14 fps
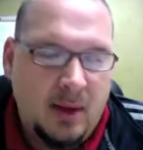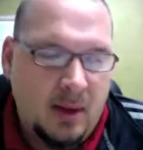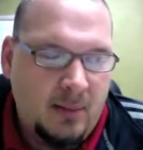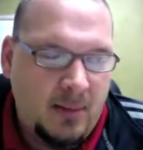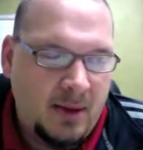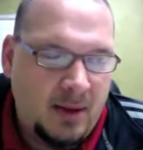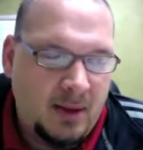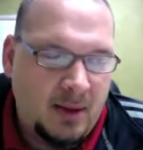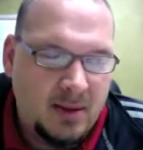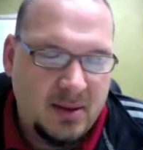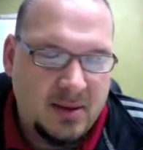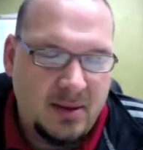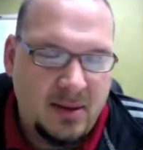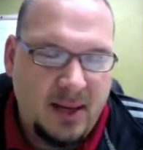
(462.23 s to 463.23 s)

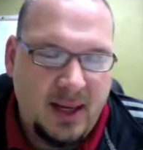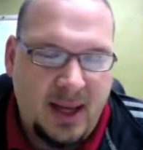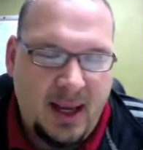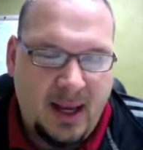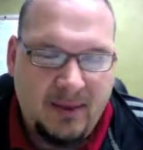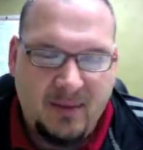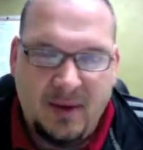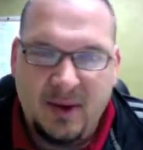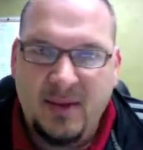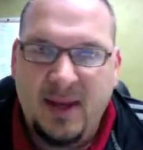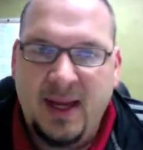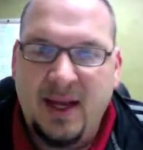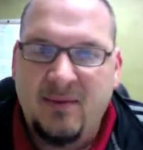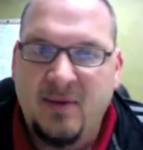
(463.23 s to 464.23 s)
because they have
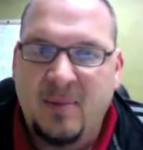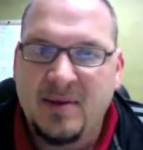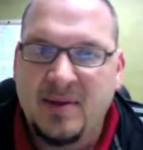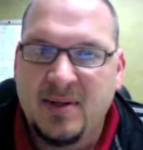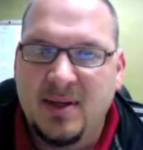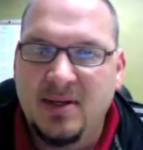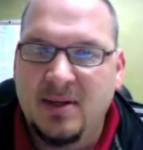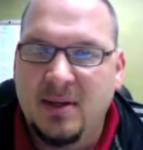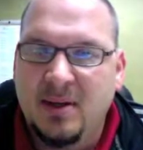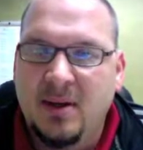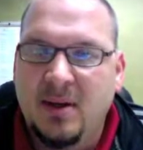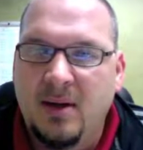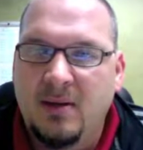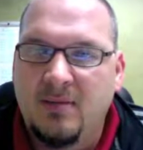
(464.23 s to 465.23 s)
a position
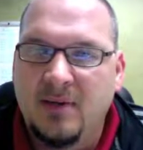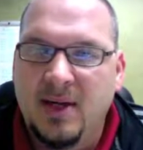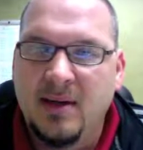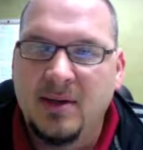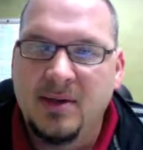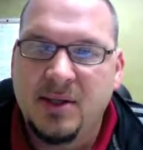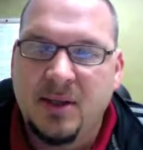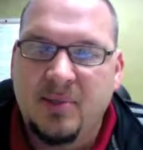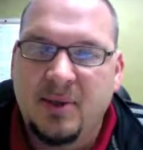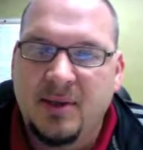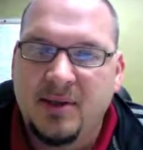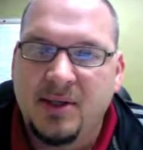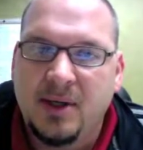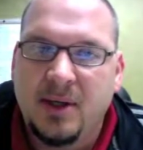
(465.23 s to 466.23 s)
of leadership in
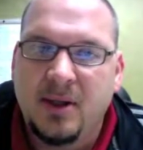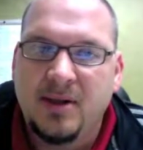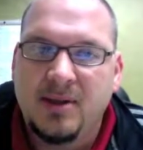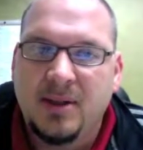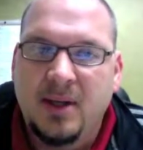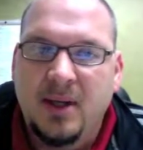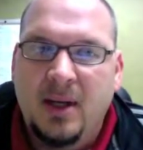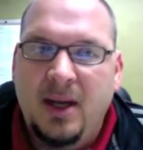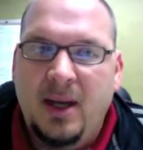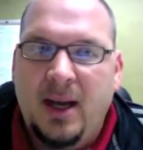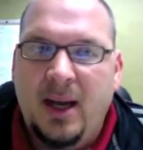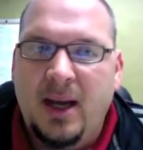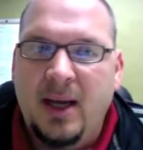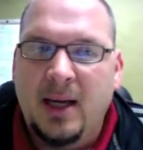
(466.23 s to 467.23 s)
the church,
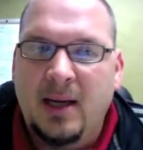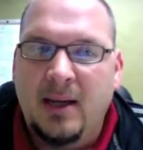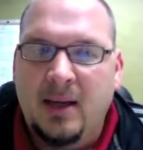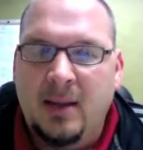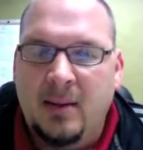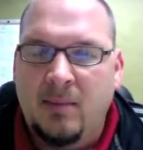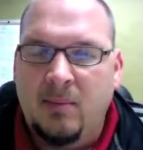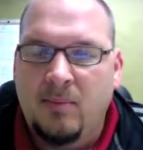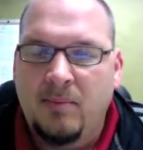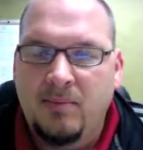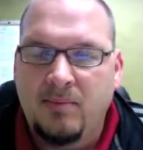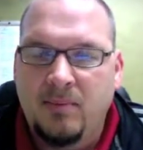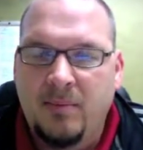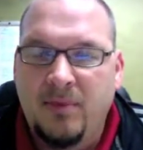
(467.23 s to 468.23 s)
and
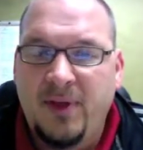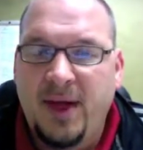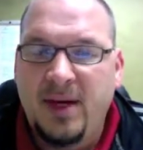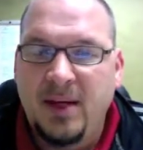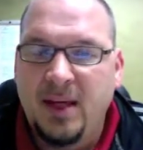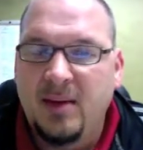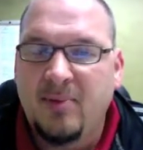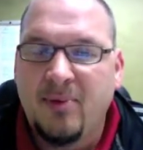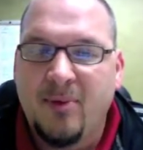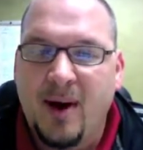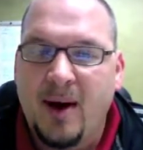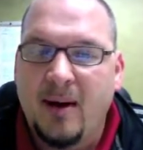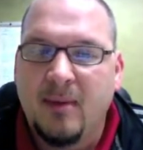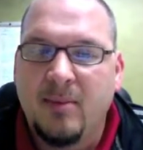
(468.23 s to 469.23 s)
they need
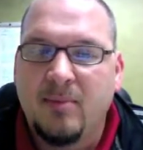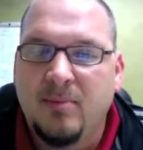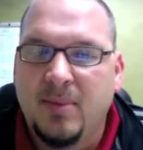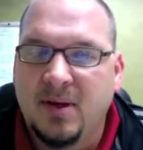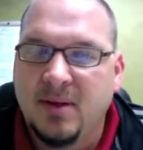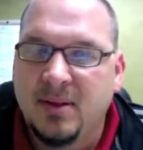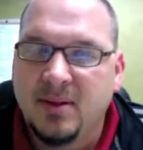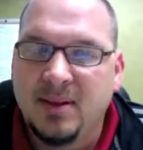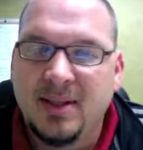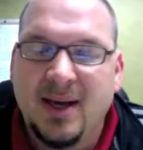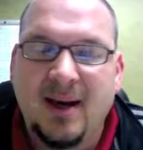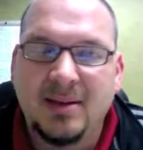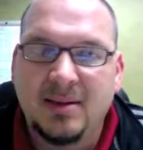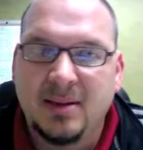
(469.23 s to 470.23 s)
prayer, because
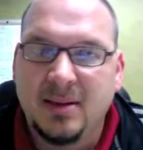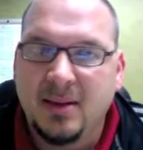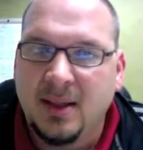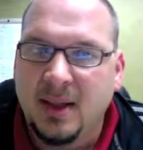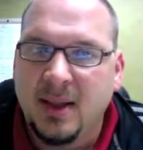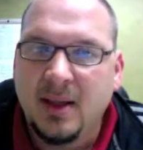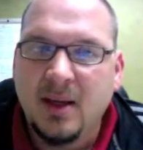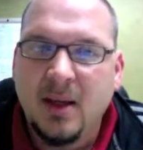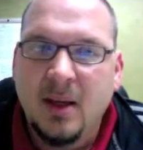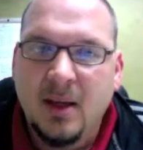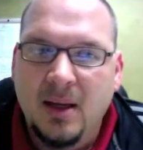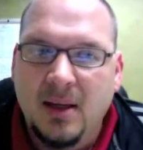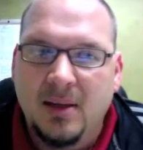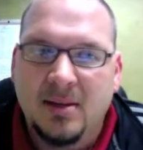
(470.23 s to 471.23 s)
constantly
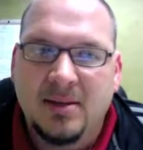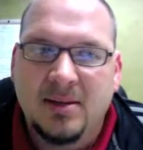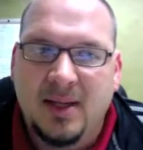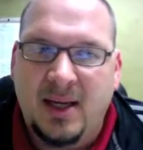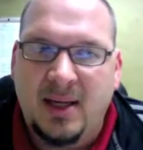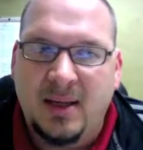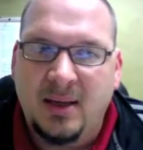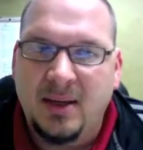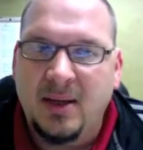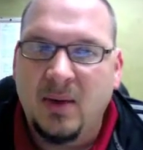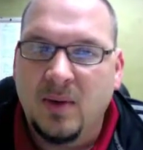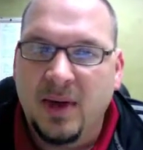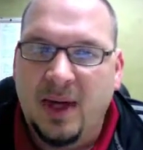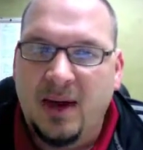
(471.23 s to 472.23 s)
is Satan
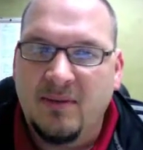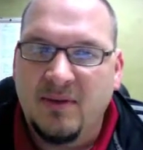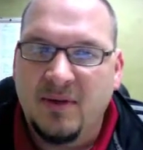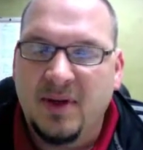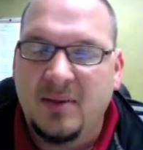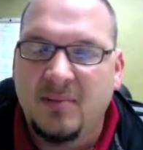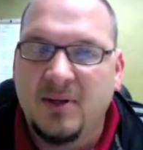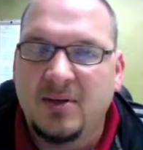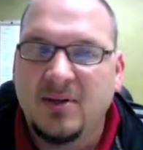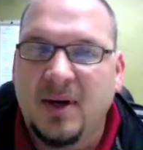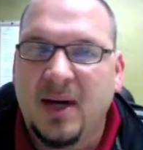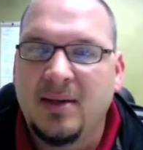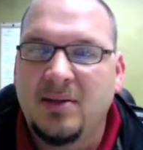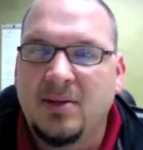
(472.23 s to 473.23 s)
going after them to
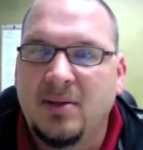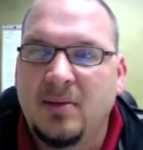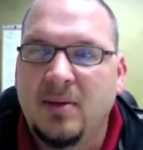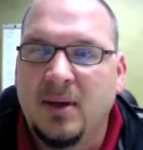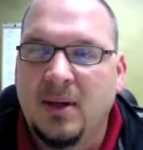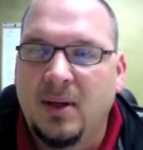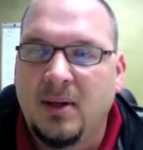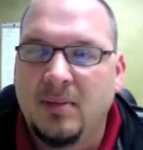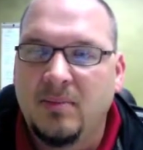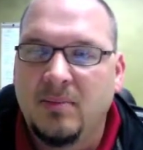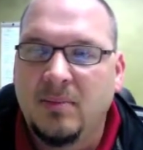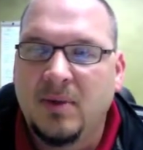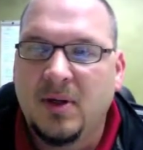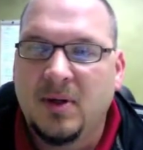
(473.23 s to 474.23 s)
try to
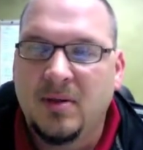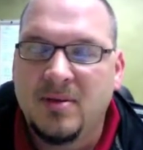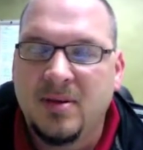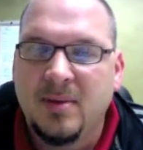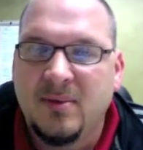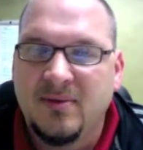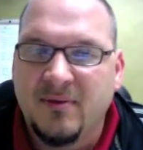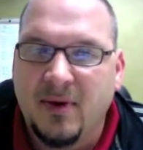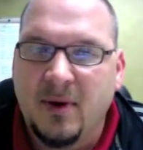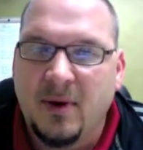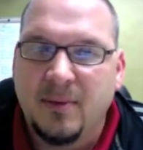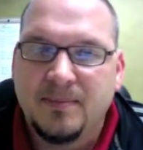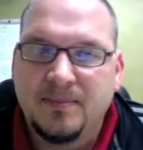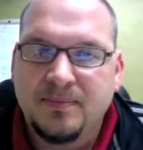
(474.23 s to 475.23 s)
cause them to
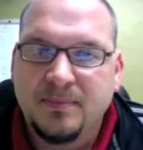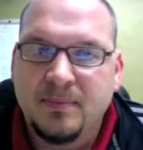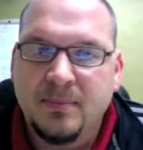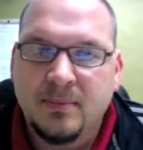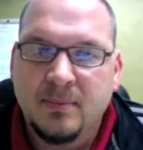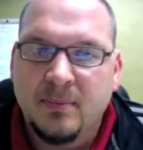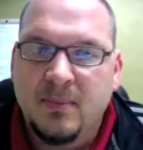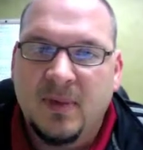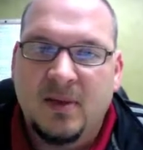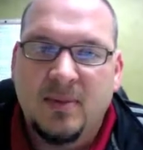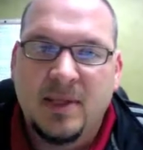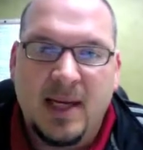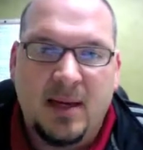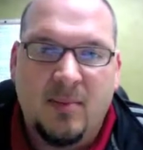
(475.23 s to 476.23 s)
fall.
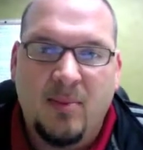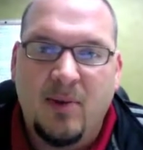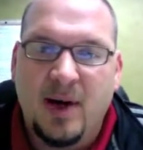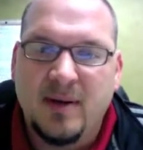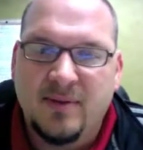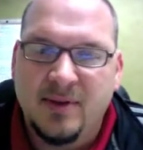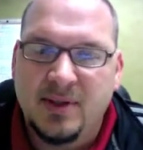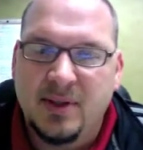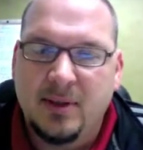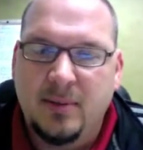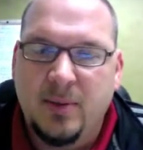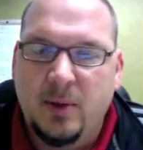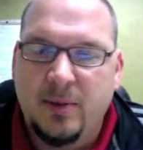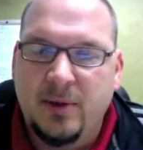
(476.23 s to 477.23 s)
Let's take a break for just a
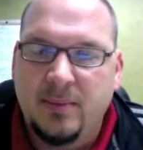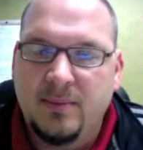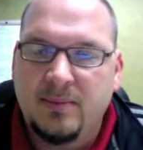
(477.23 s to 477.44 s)
moment.